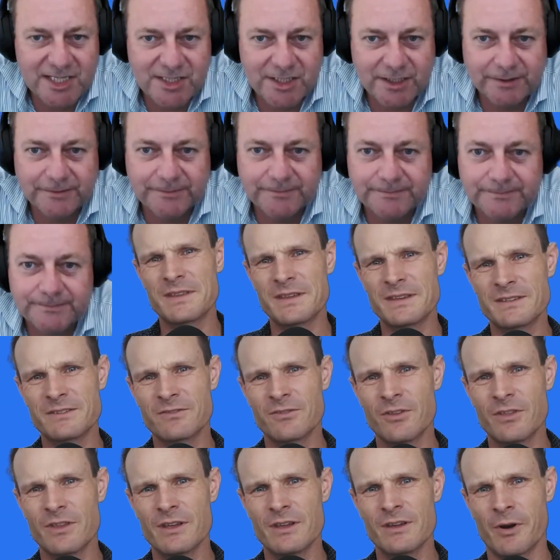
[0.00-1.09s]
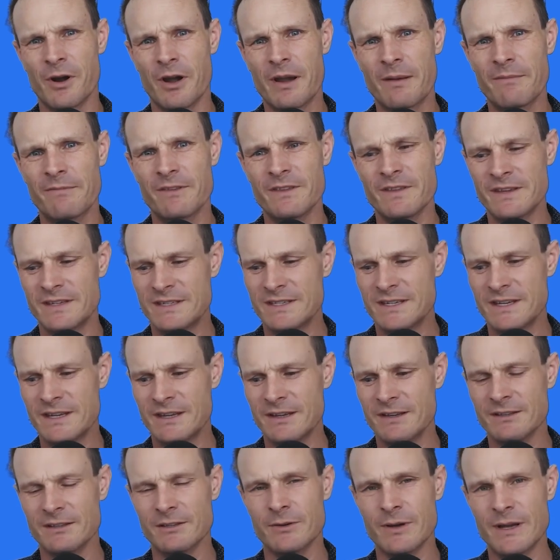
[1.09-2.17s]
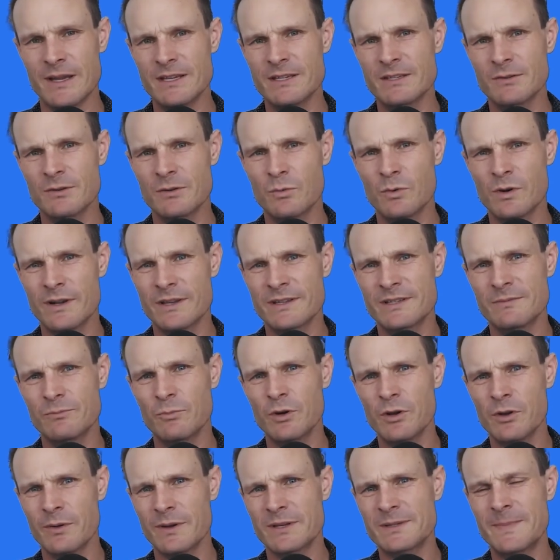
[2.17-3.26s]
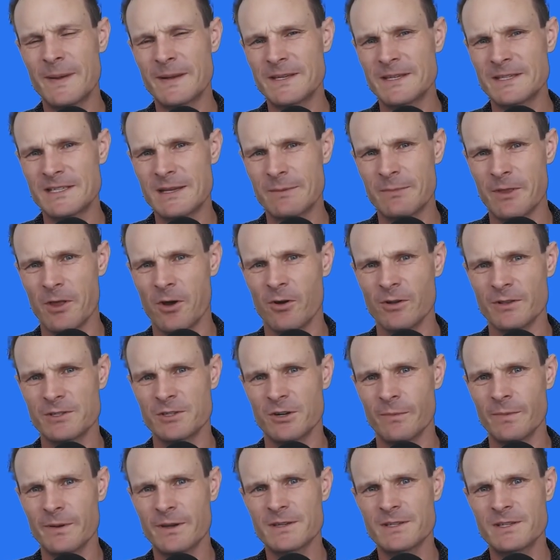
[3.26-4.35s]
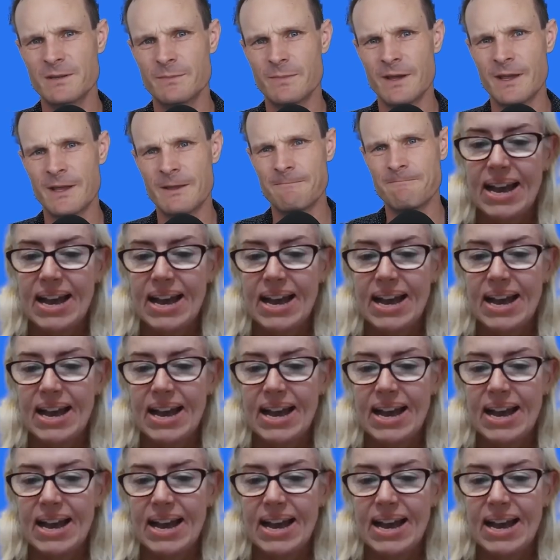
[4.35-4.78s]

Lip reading: What all sorts of things are on the program for this year, Louise? Or what are you expecting some of the hot topics to be?